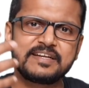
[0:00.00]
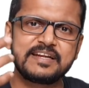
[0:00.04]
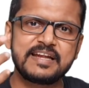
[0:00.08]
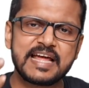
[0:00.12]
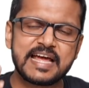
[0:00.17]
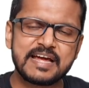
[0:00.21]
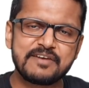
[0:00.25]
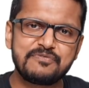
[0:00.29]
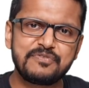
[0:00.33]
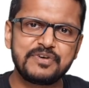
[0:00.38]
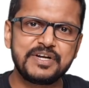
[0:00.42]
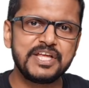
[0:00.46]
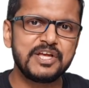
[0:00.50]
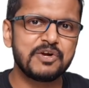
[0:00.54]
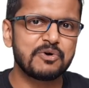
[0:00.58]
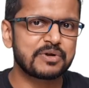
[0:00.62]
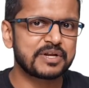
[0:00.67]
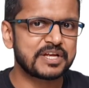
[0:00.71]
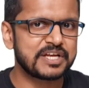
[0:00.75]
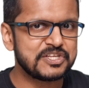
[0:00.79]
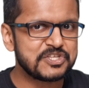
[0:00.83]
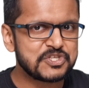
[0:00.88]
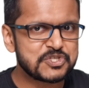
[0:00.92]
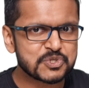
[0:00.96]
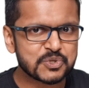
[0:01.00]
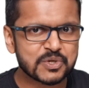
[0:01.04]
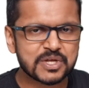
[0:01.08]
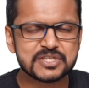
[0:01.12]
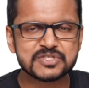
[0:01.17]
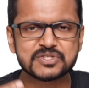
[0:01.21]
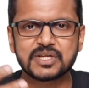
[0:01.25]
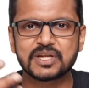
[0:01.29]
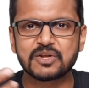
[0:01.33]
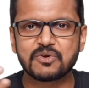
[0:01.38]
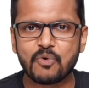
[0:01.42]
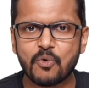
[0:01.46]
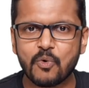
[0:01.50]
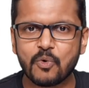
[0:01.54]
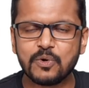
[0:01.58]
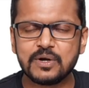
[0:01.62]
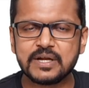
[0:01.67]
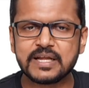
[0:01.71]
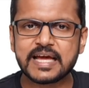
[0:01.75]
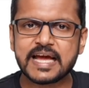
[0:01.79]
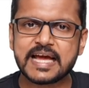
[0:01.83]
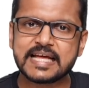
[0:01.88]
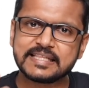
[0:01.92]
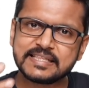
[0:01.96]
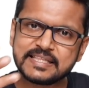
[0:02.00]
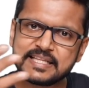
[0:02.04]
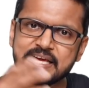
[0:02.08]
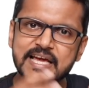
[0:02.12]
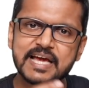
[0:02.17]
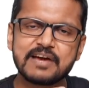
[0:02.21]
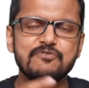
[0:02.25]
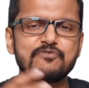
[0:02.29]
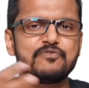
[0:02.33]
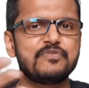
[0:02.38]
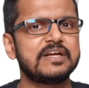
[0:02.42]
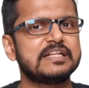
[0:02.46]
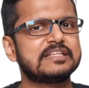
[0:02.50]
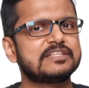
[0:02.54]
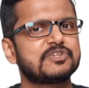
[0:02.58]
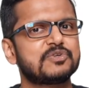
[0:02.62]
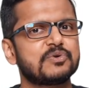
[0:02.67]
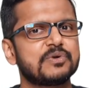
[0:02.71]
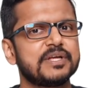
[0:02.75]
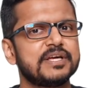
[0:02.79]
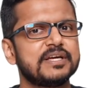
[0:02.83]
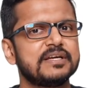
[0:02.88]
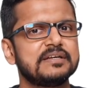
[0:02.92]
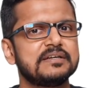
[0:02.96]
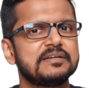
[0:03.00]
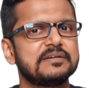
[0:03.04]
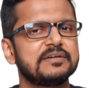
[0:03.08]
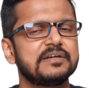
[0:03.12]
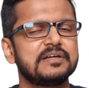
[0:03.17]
in FD or insurance and gold and they have wealth today?